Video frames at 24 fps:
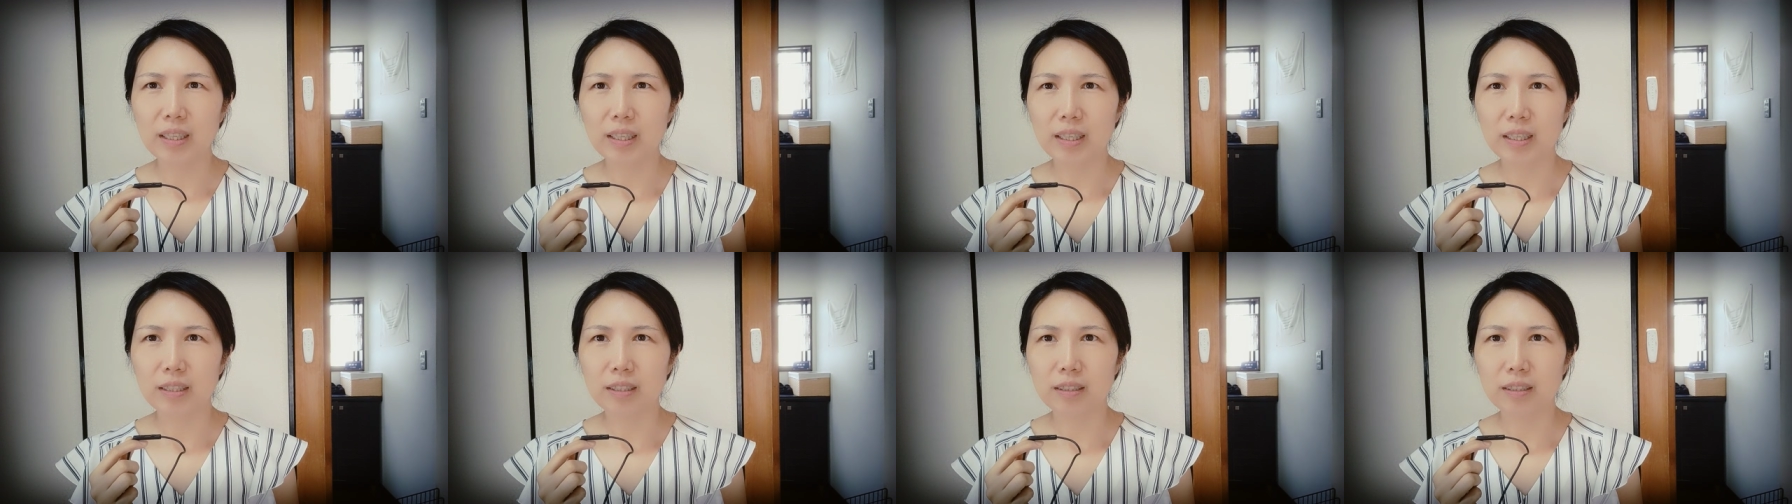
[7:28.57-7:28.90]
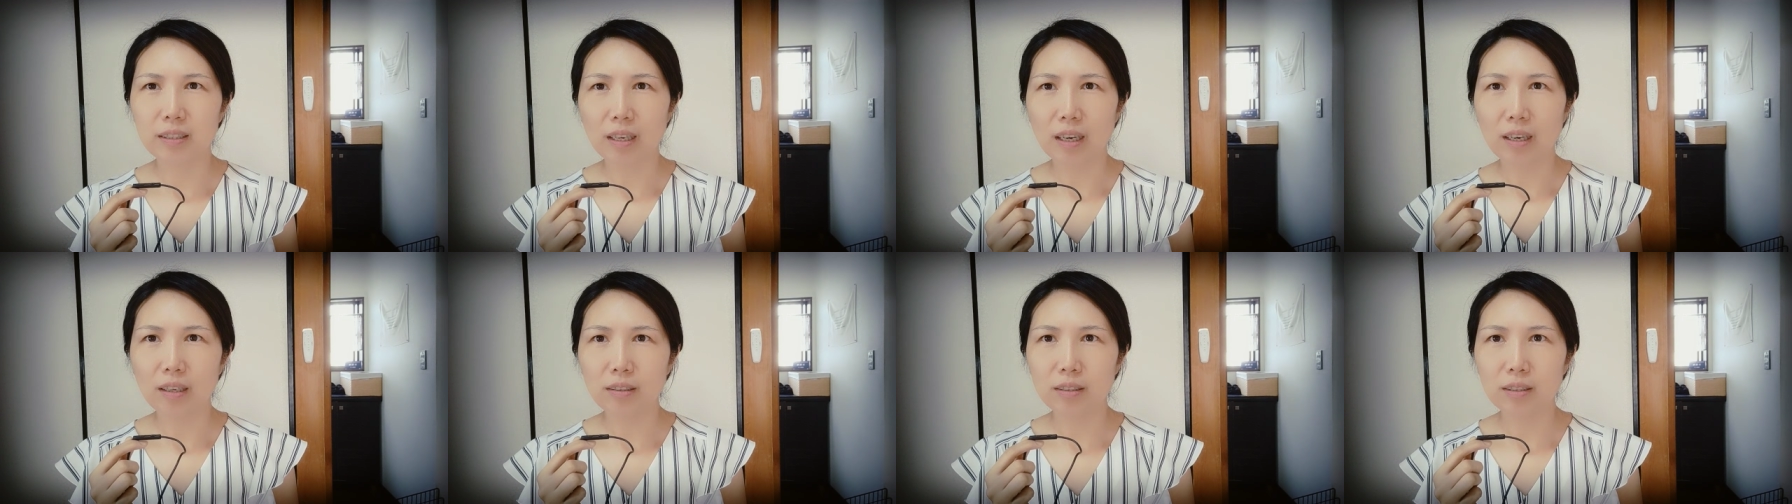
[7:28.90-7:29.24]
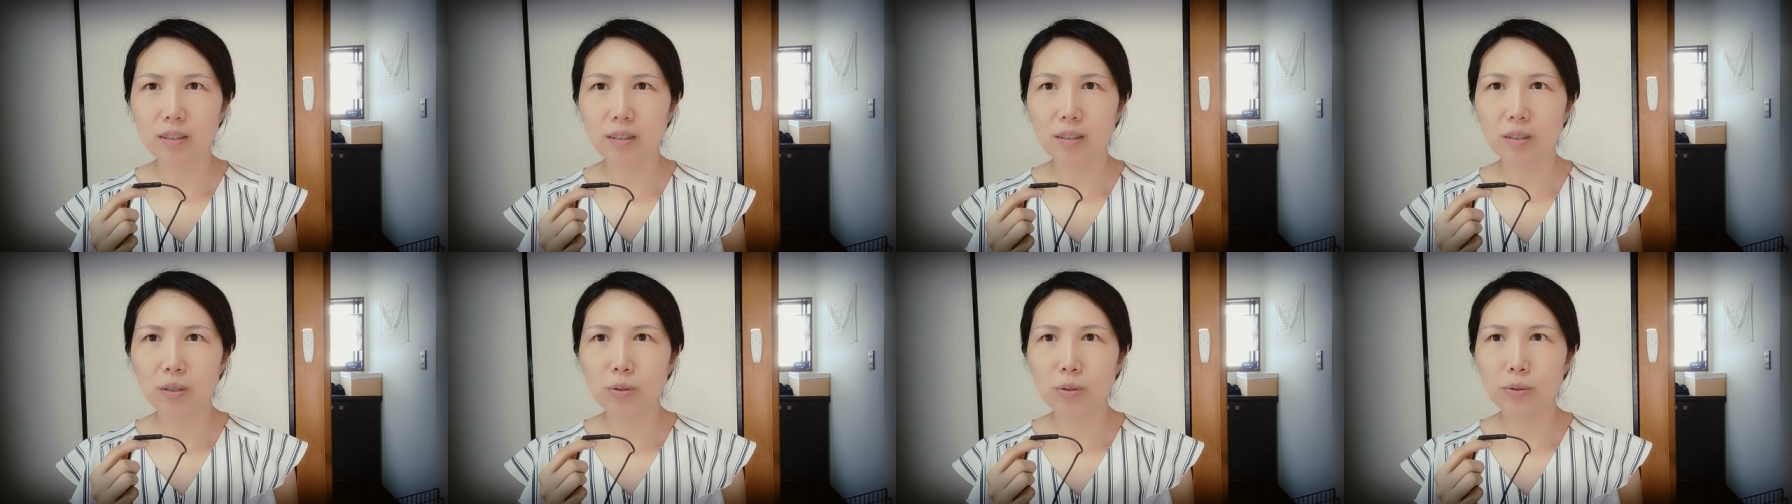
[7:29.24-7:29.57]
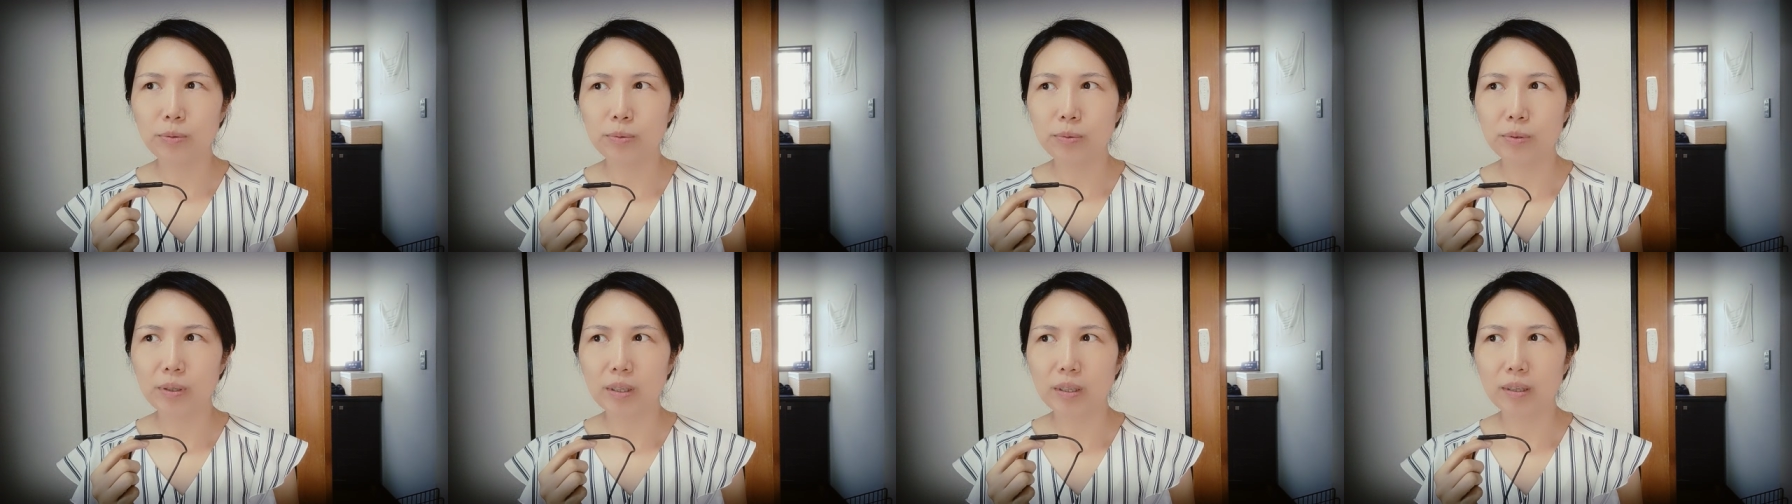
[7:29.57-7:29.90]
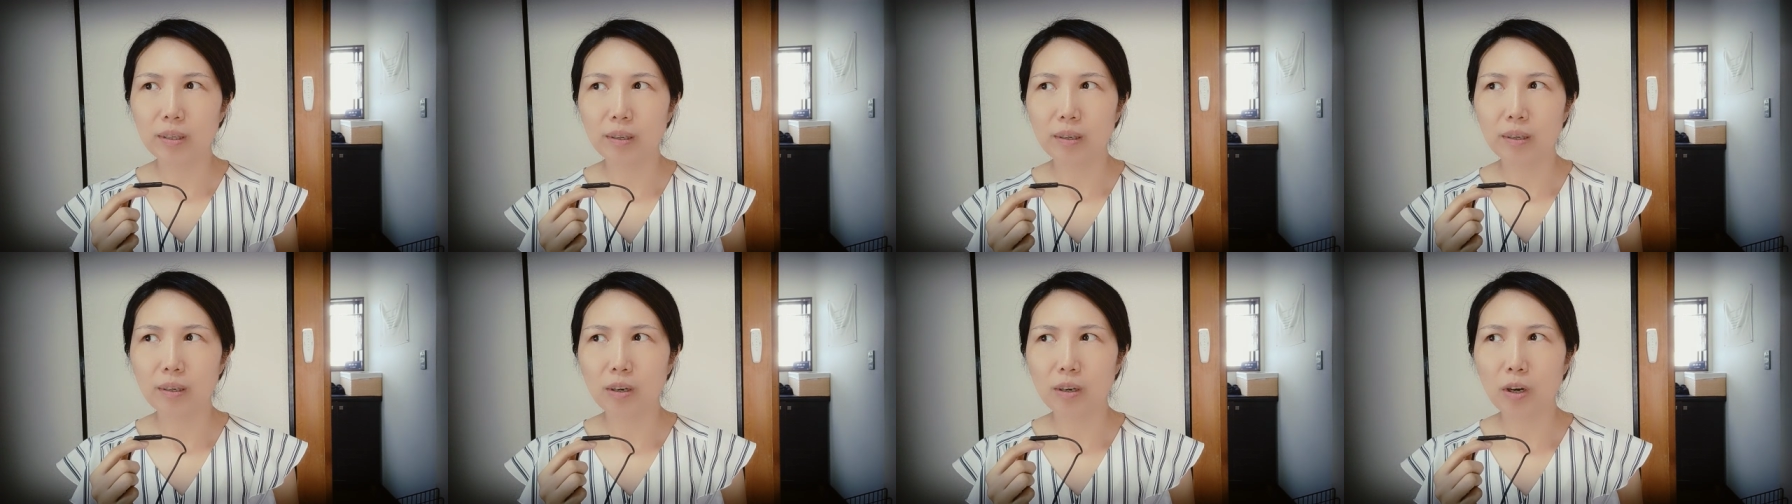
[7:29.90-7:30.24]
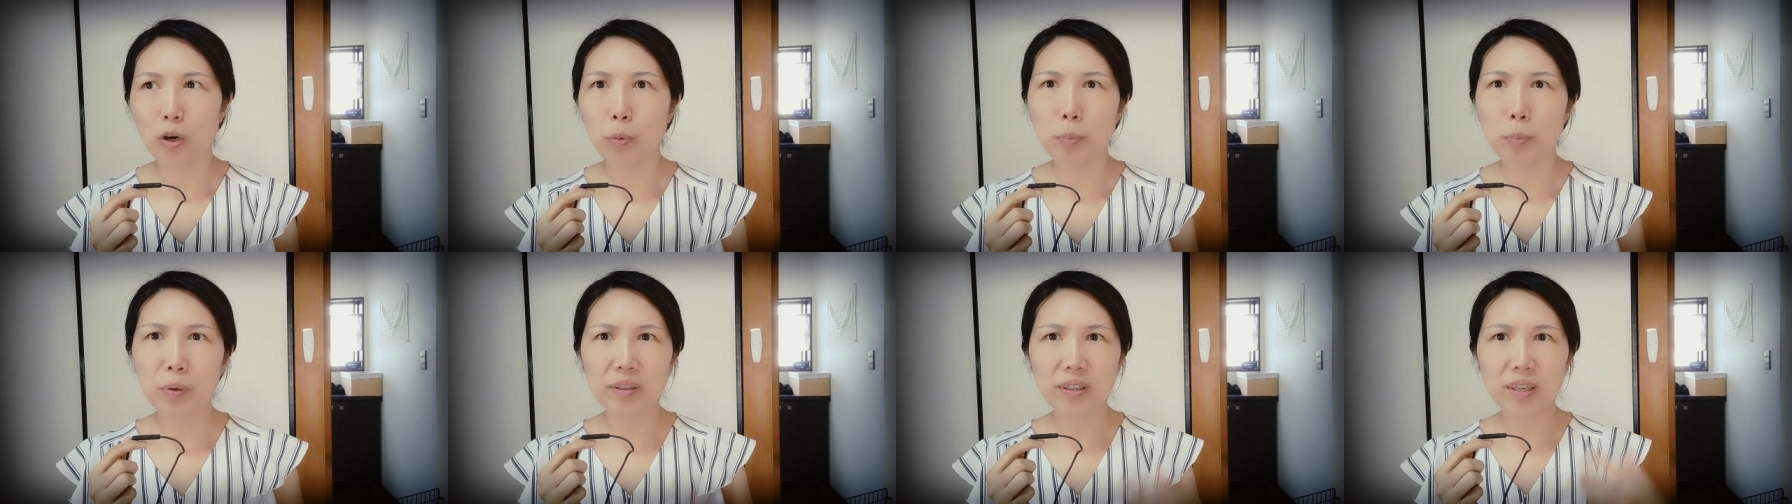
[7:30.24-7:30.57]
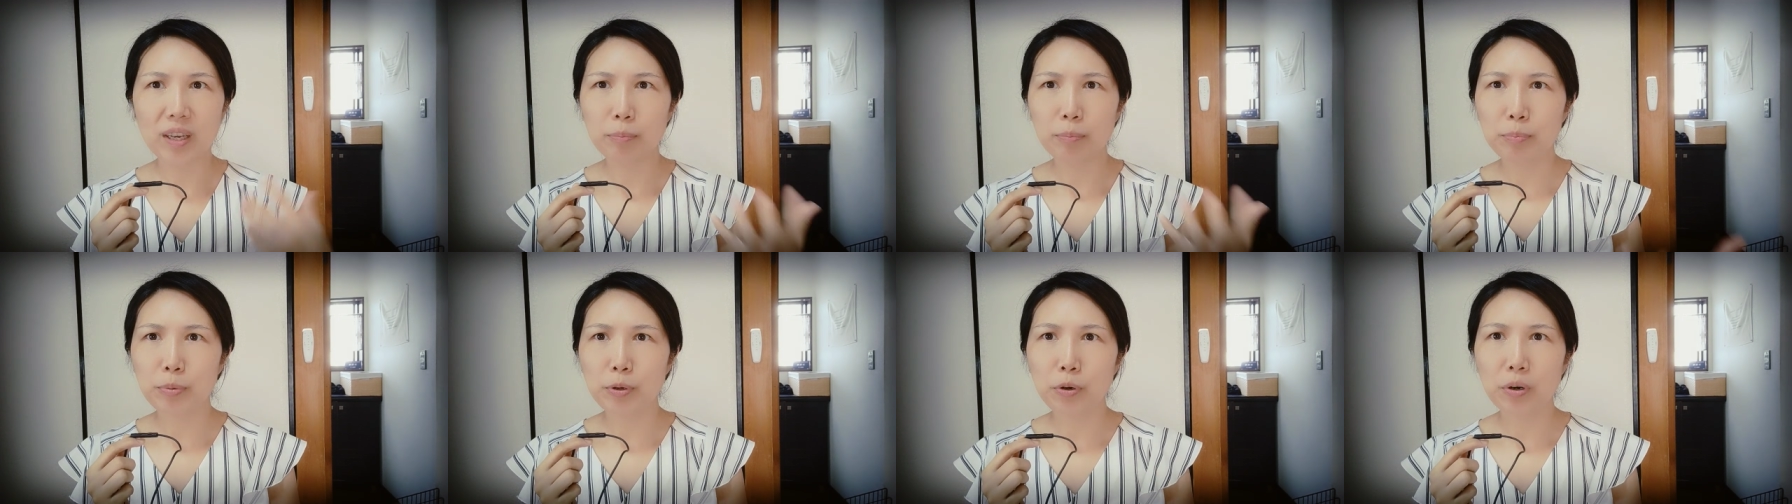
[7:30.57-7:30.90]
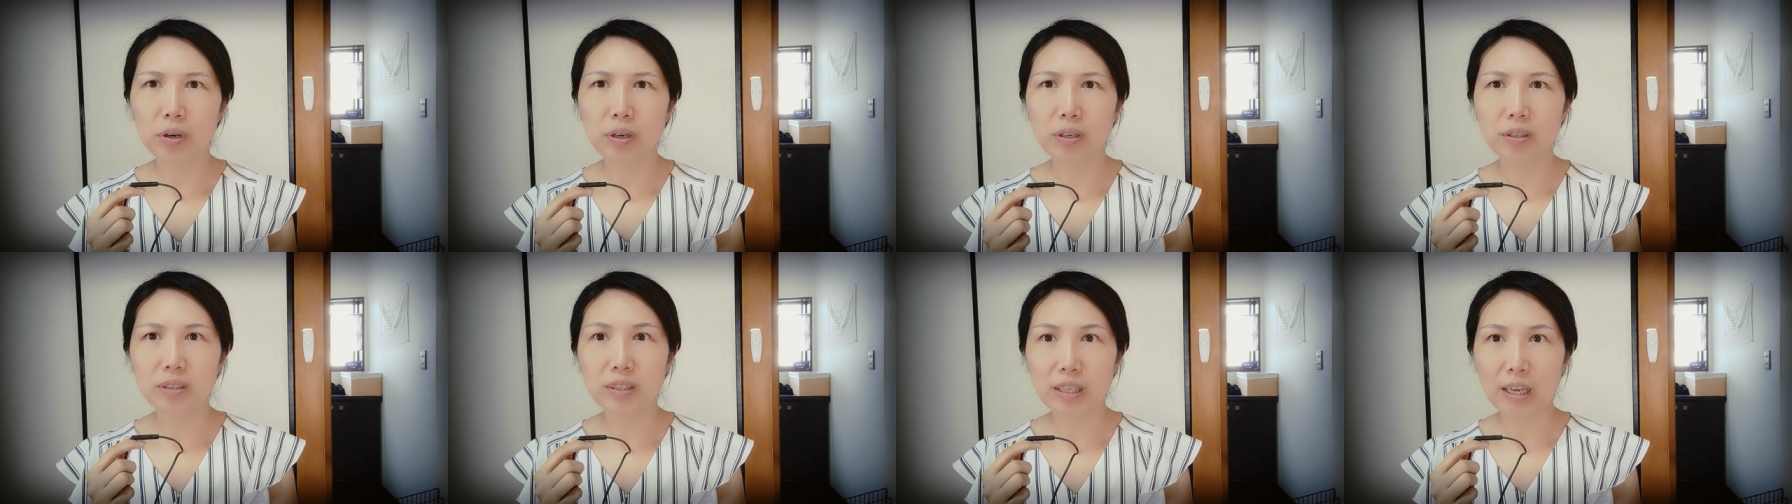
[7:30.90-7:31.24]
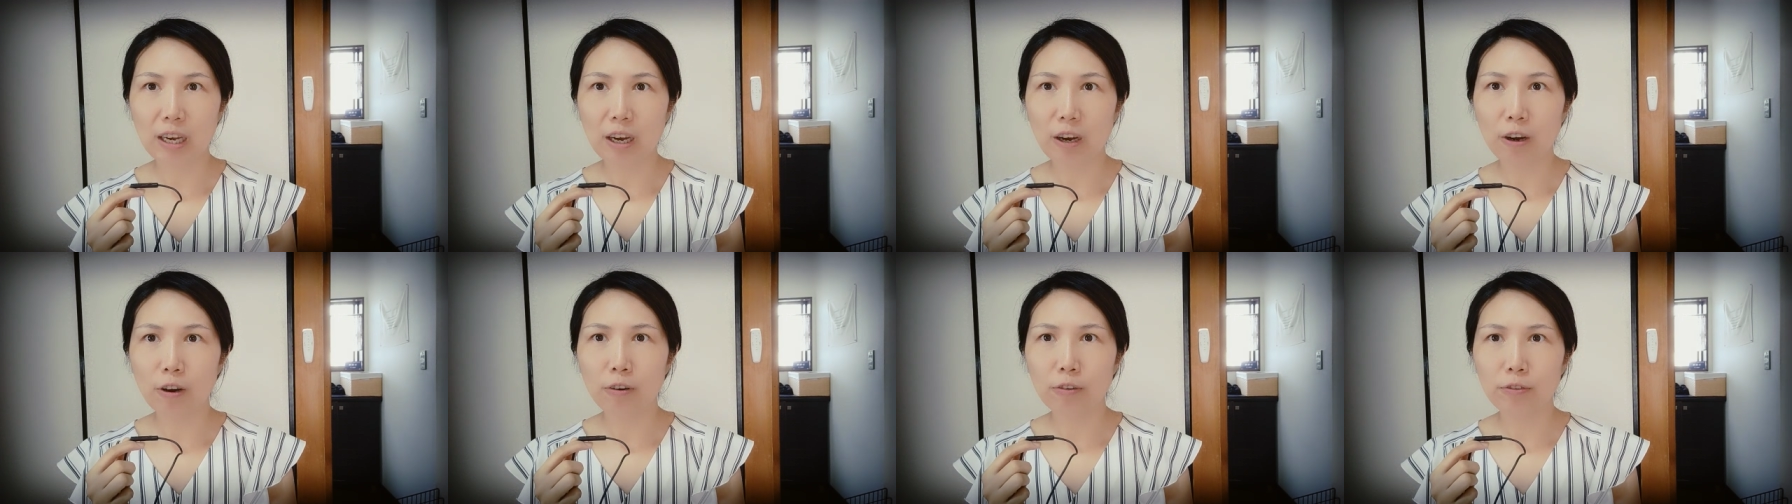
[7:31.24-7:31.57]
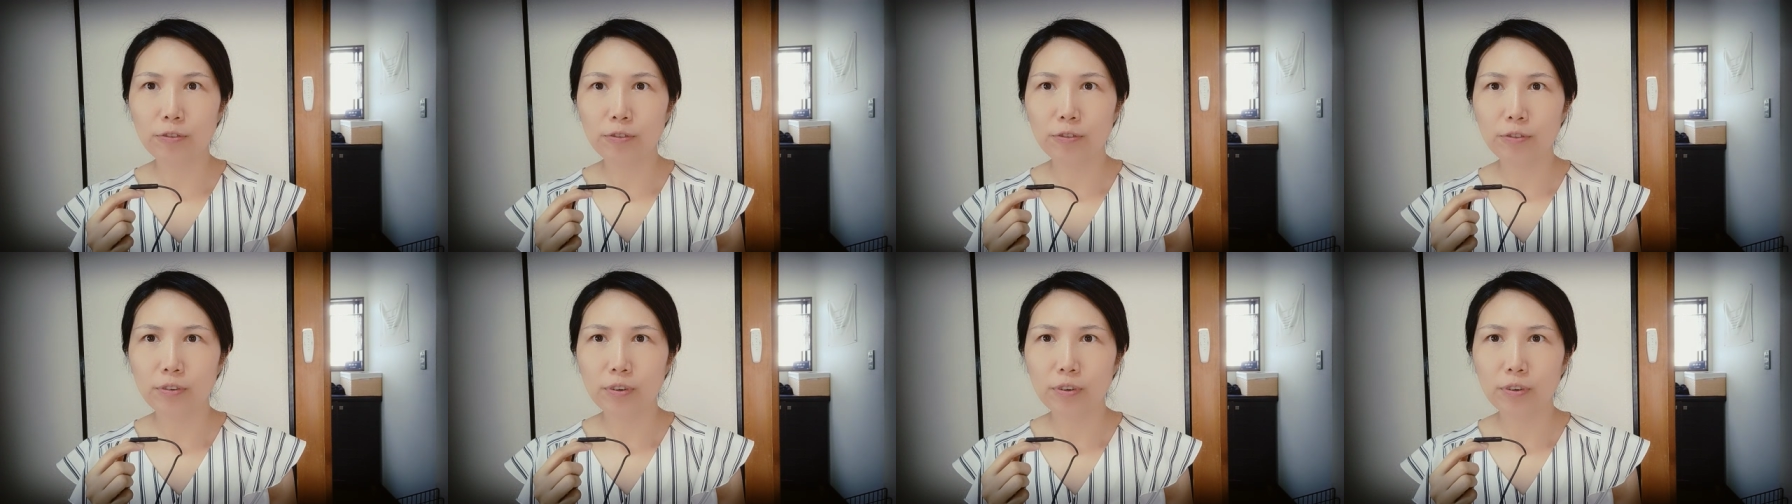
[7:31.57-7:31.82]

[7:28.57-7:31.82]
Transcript: it's also uh, open up yourself,